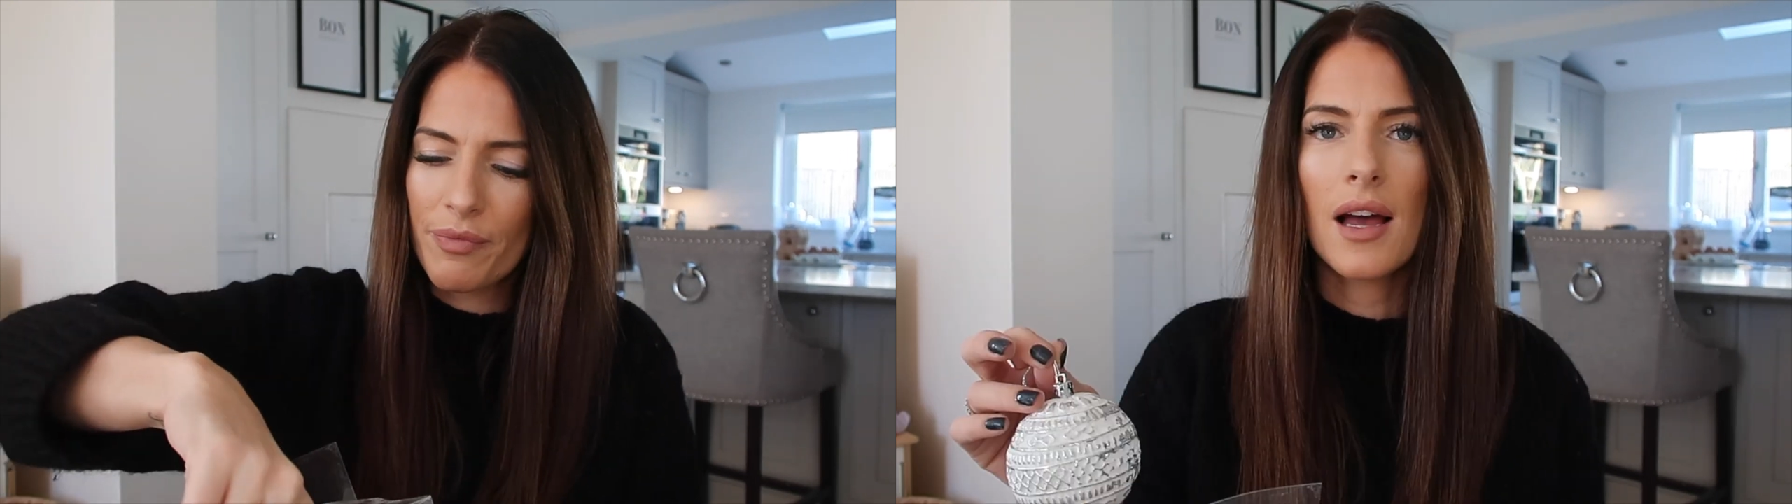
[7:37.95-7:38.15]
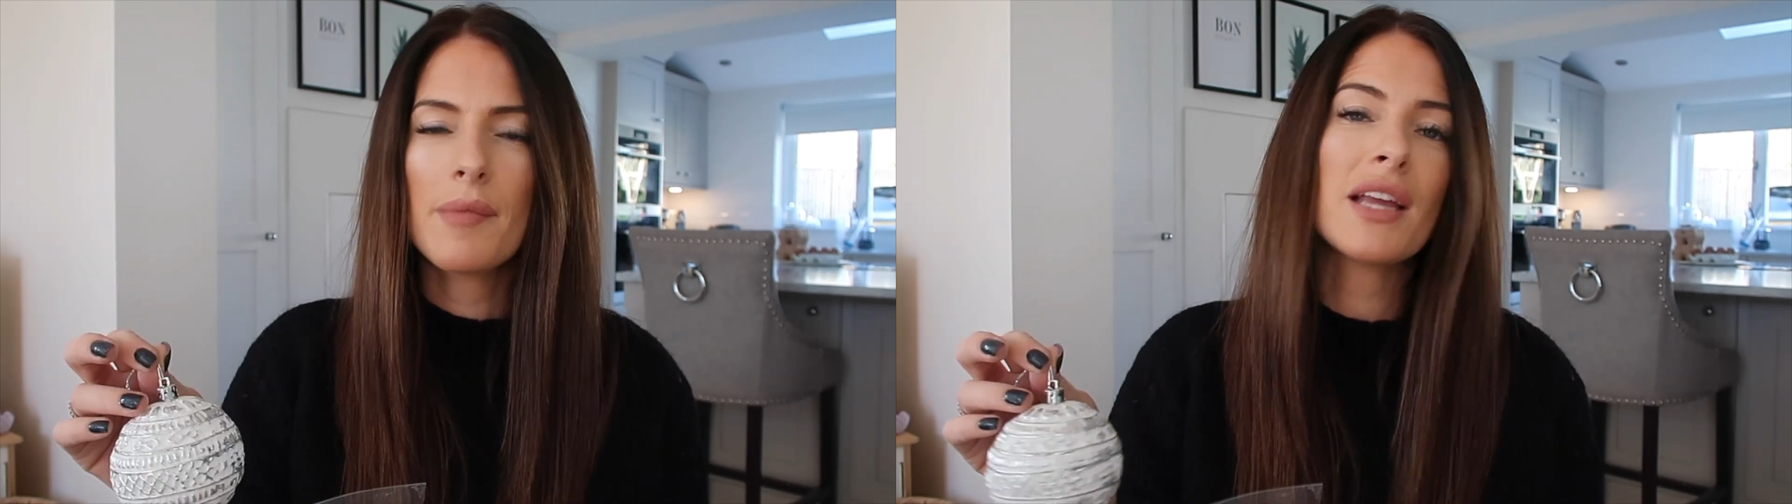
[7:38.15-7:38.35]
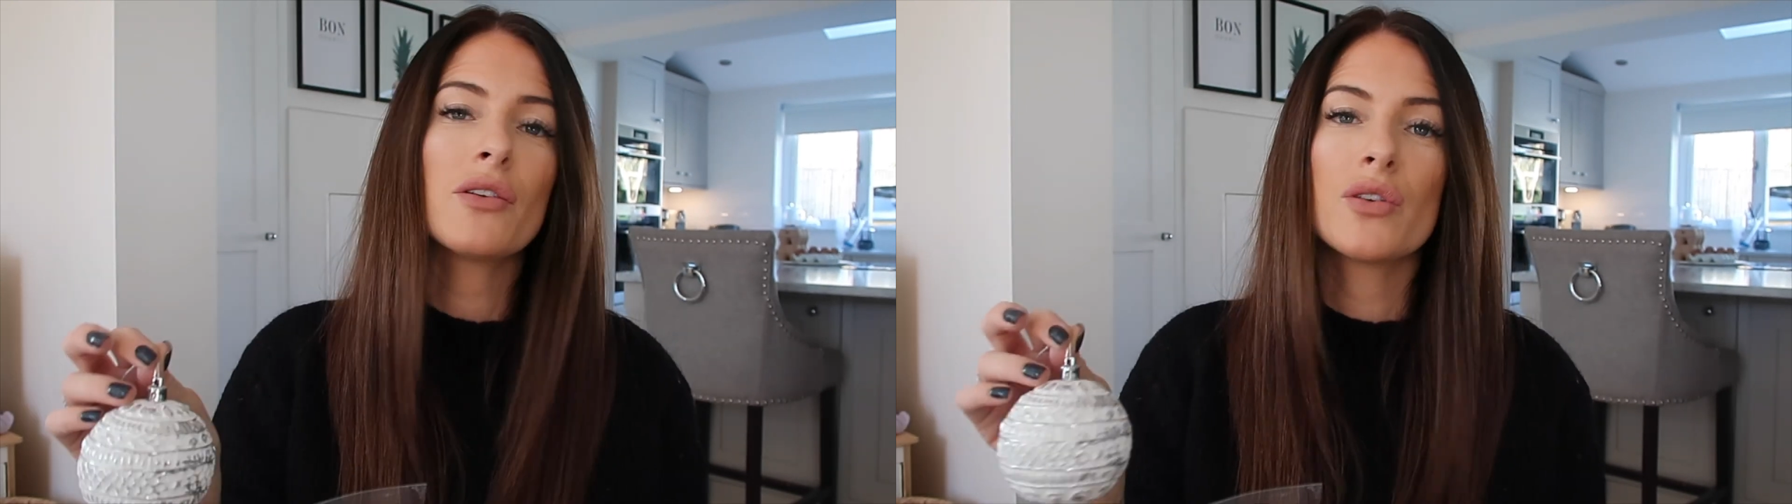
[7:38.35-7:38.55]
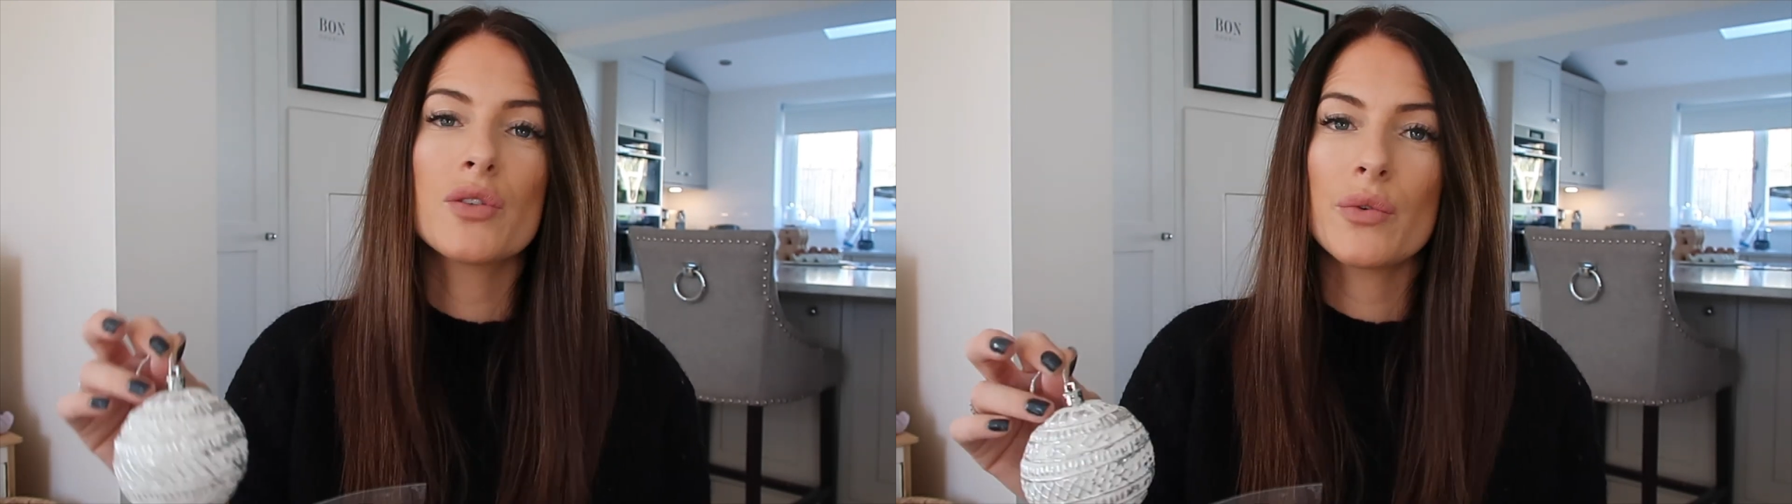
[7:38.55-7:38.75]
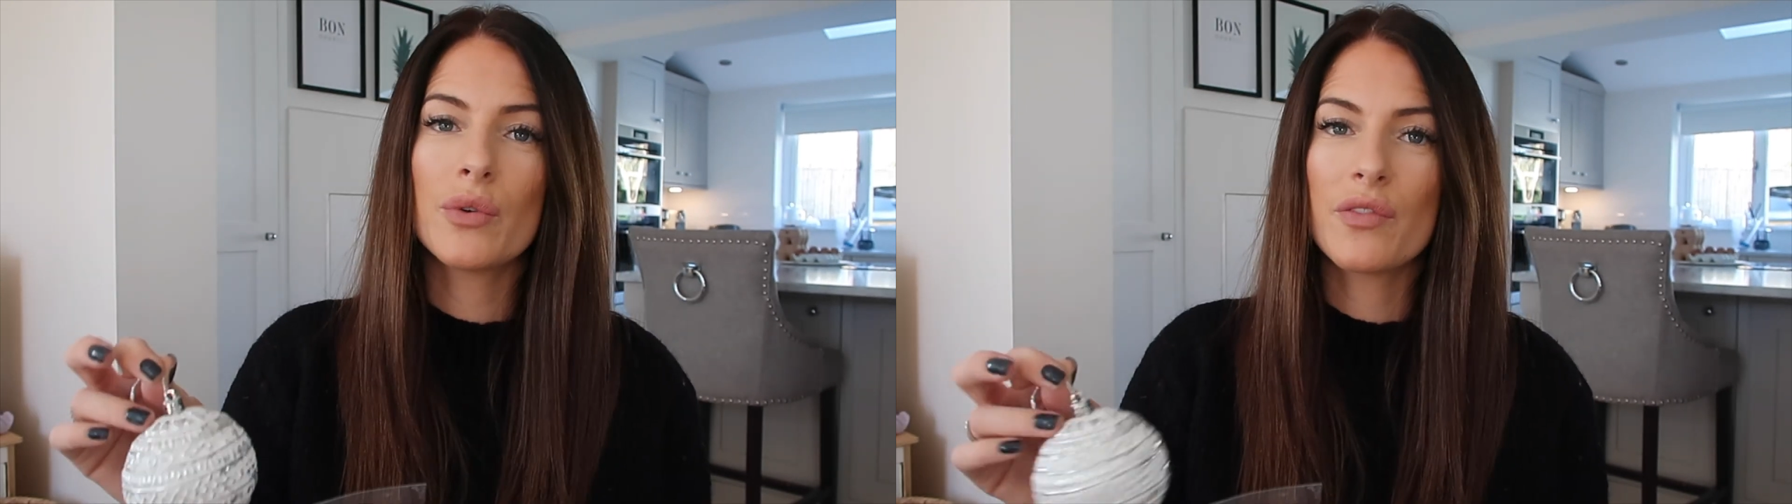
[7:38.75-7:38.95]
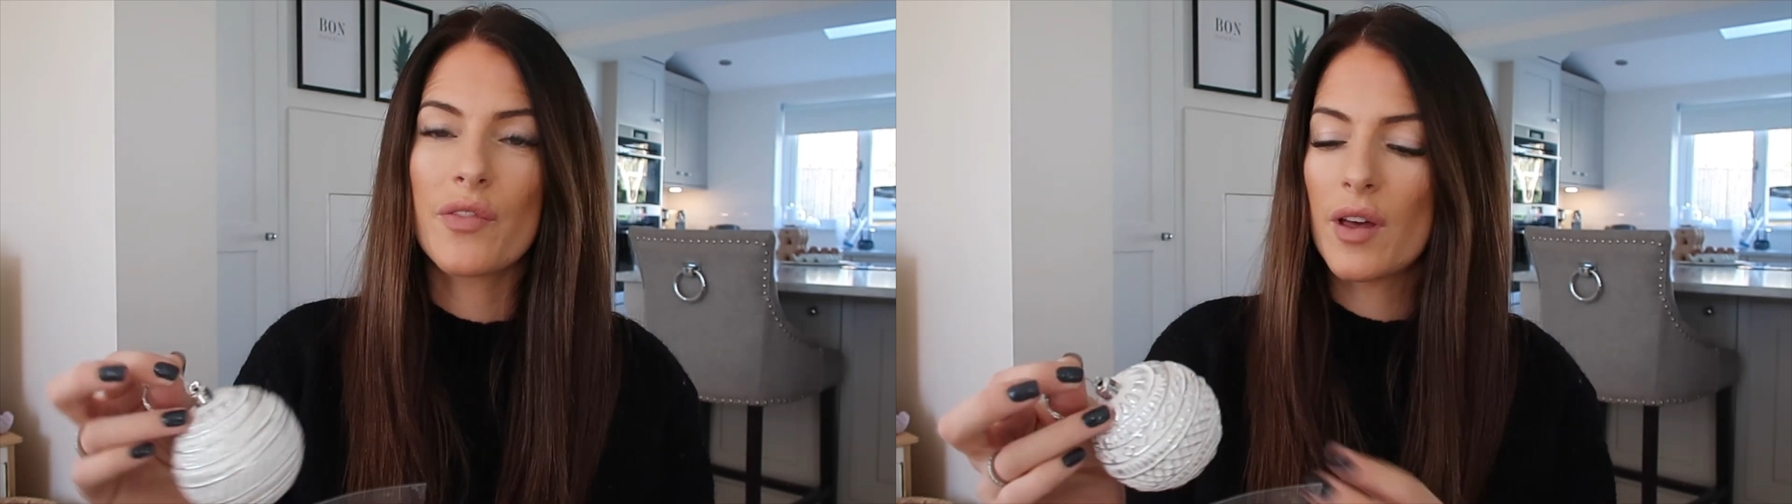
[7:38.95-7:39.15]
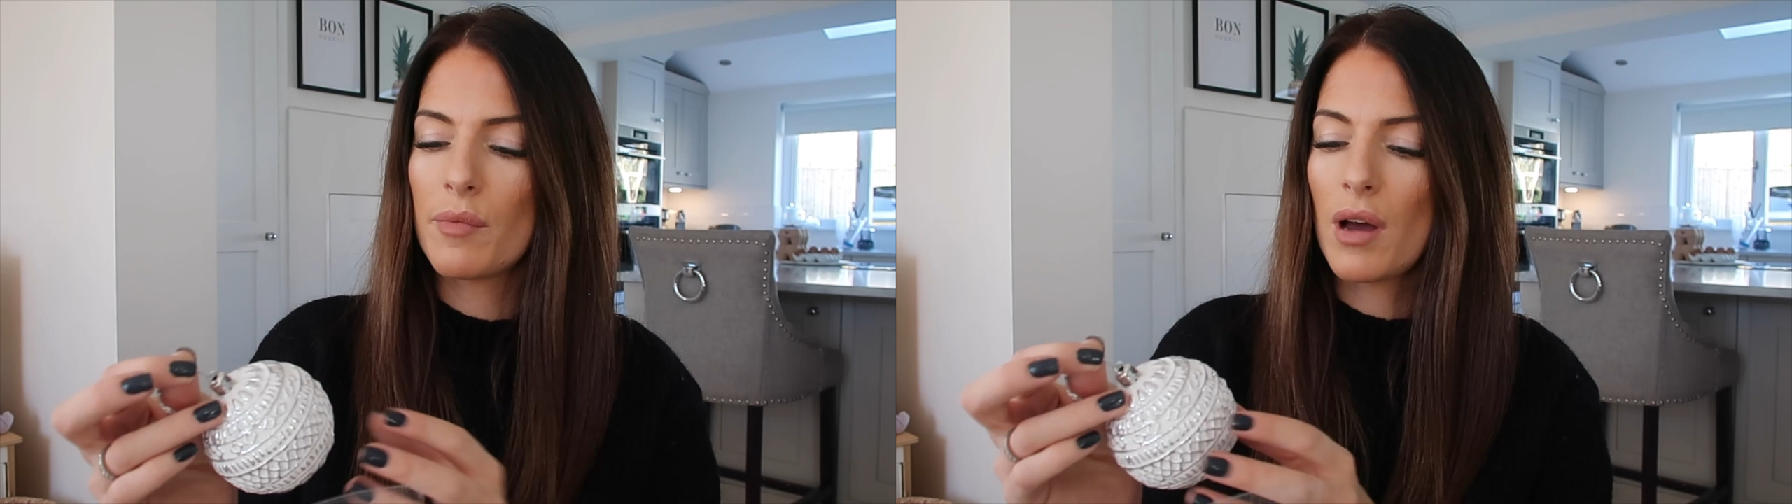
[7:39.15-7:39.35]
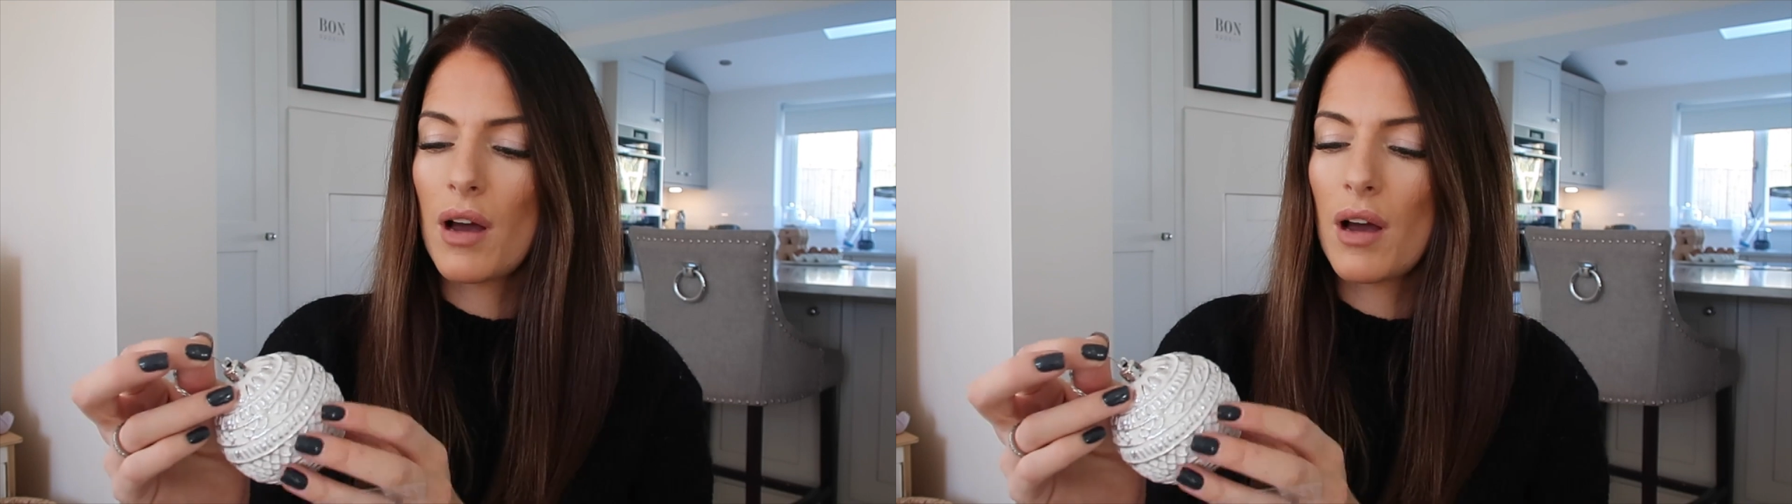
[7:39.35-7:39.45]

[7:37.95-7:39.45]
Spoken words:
I may not use all of them.